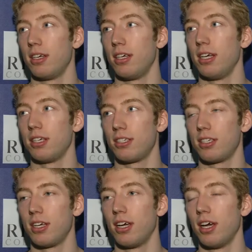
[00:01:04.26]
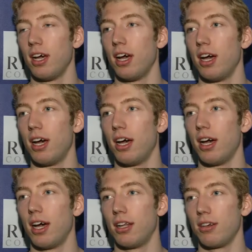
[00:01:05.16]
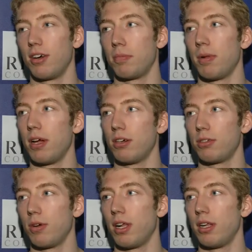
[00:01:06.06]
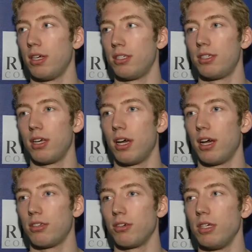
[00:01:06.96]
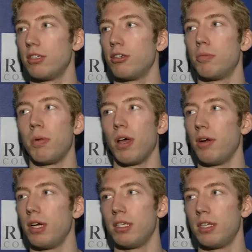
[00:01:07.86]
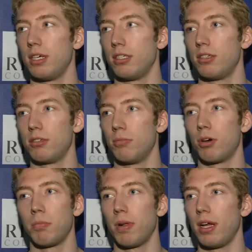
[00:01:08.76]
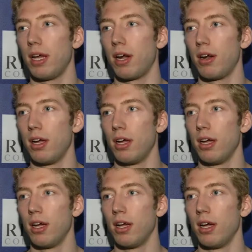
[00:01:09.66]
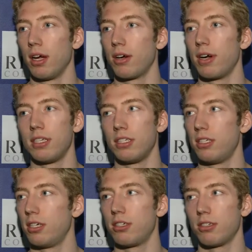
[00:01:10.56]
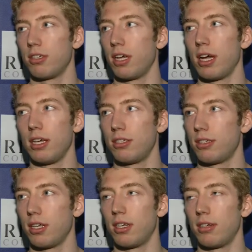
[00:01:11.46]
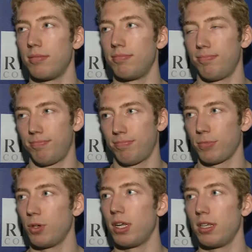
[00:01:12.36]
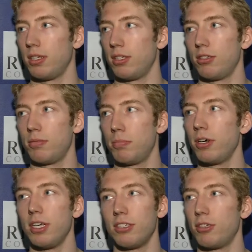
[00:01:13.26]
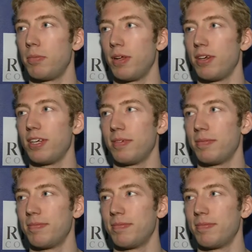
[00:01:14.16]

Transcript: He is, and a great player as well. He's so easy to play with. He's a smart player, great decisions on the ice, and, well, it's pretty easy to play with him.